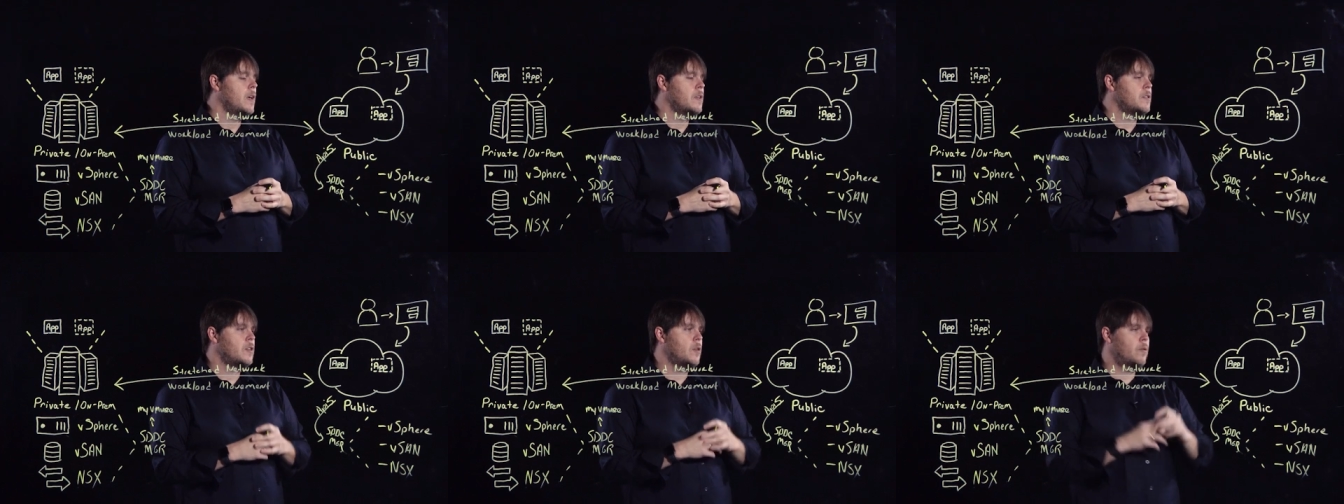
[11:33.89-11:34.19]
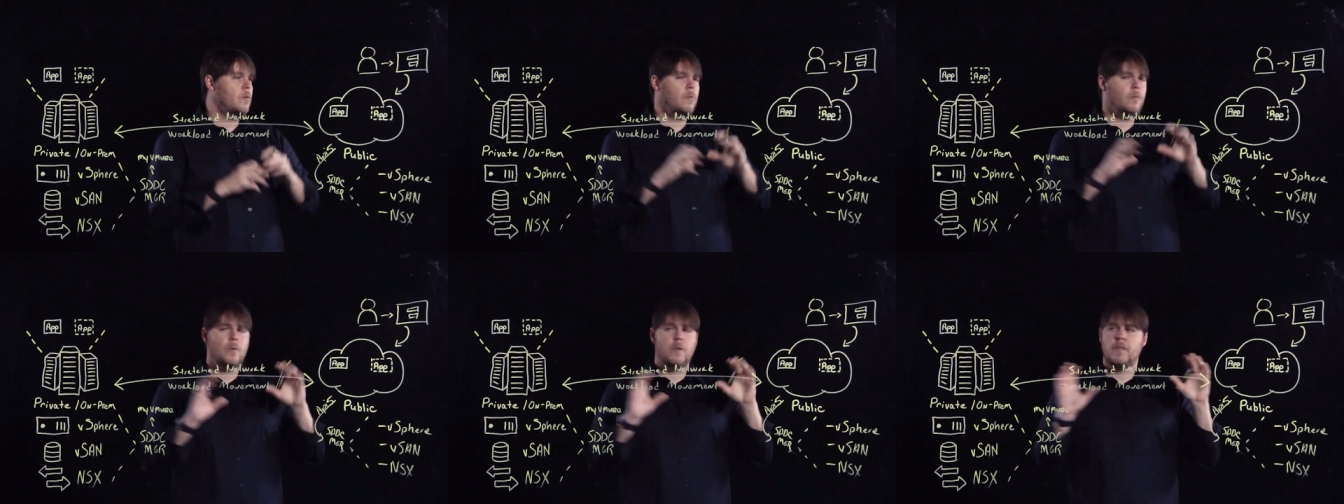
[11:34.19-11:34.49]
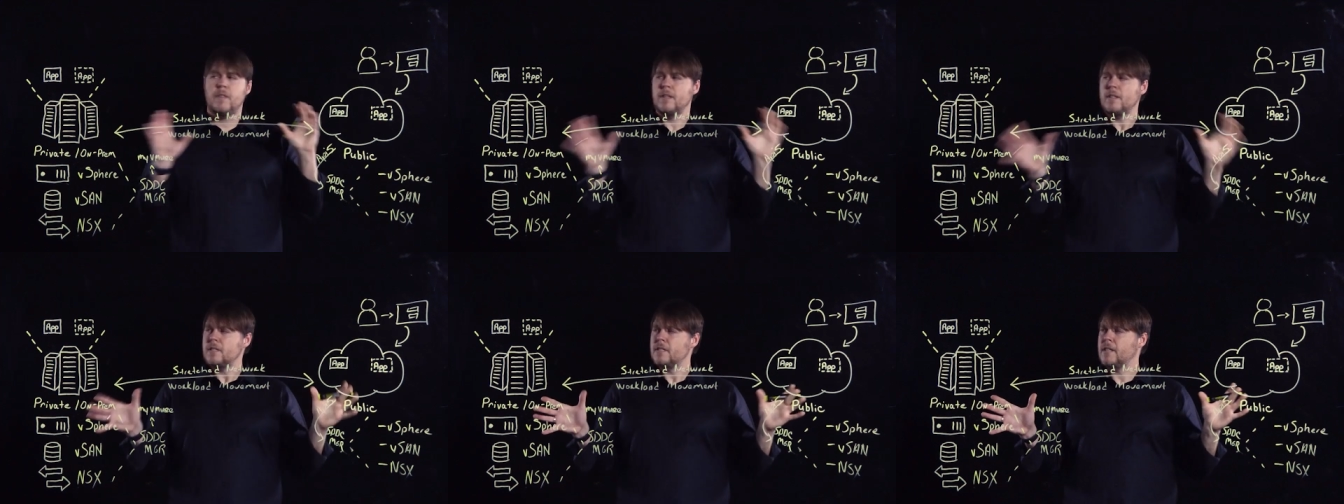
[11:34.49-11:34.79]
So
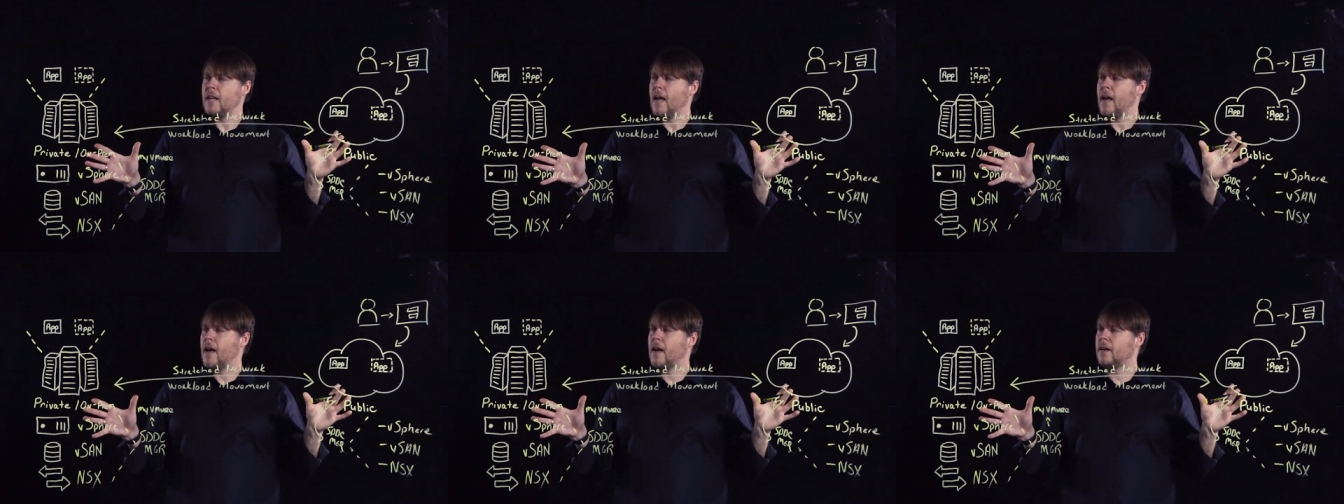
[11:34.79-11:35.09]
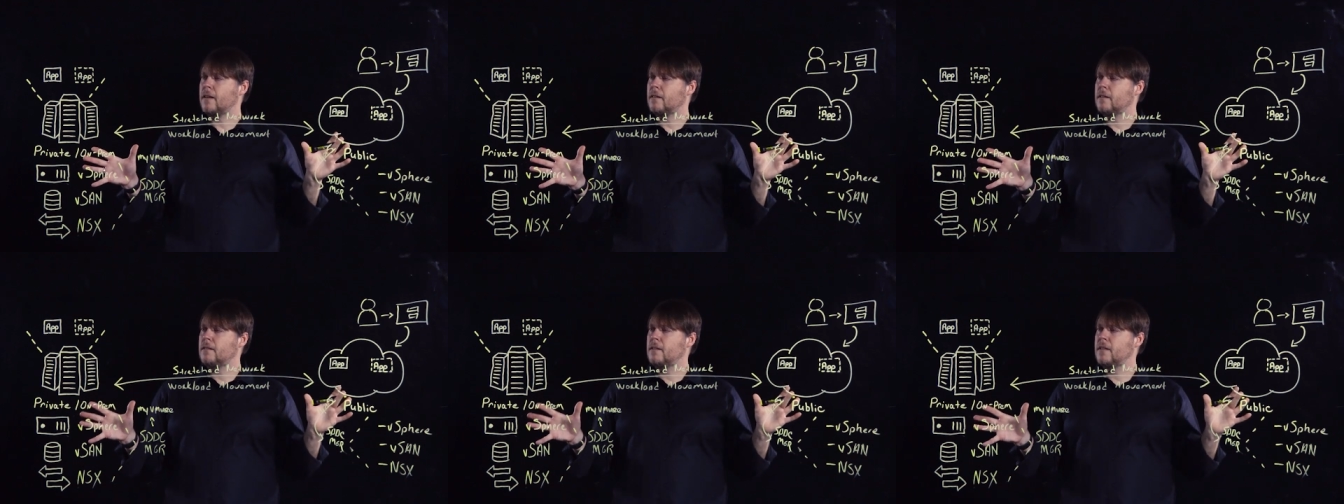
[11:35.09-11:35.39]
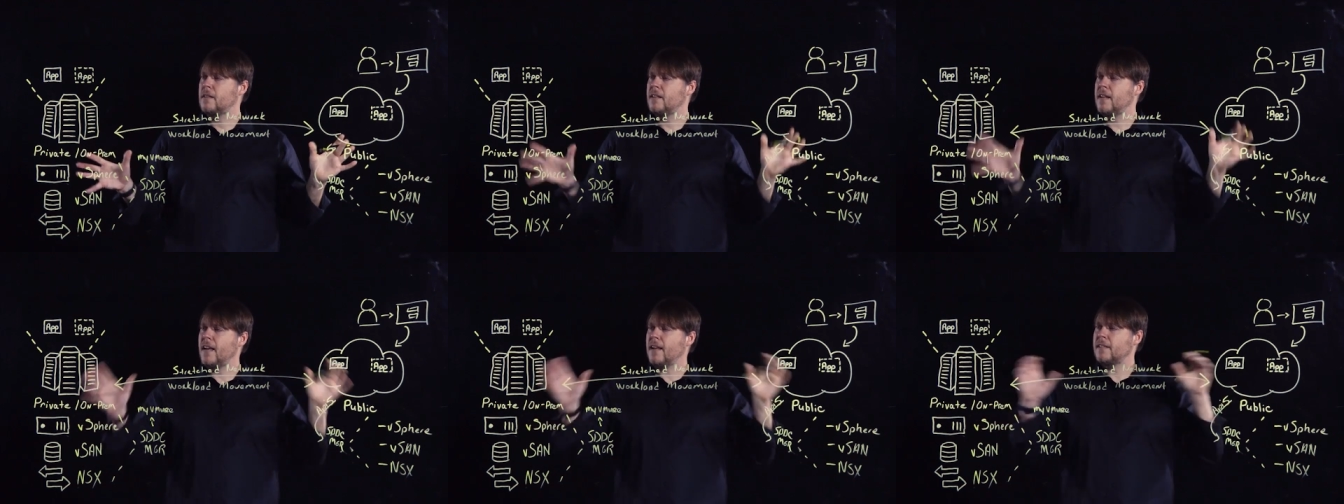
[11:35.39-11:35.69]
with this stack,
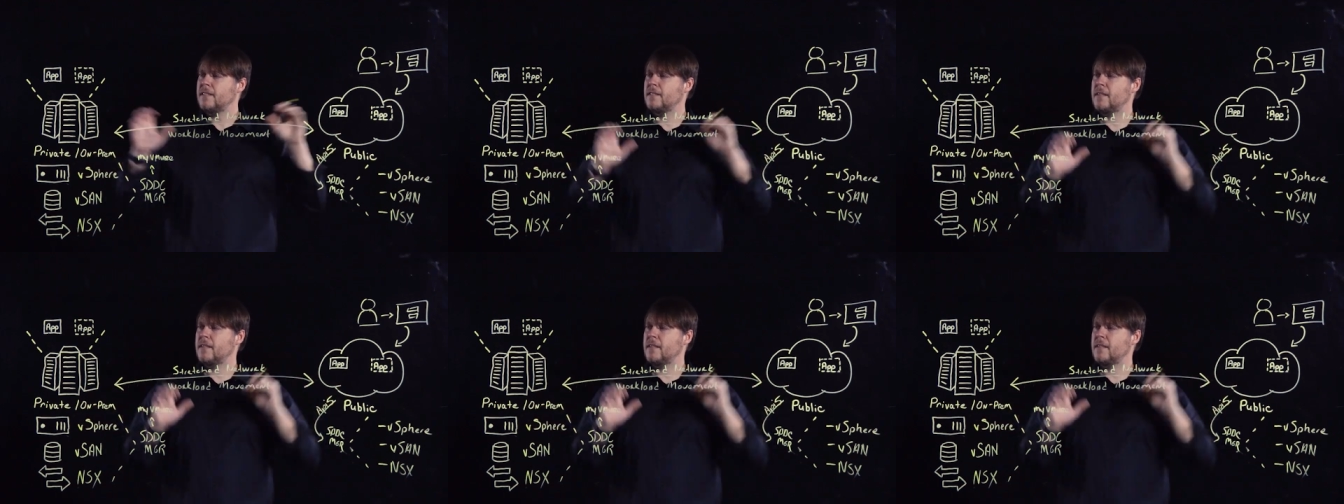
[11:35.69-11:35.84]
the next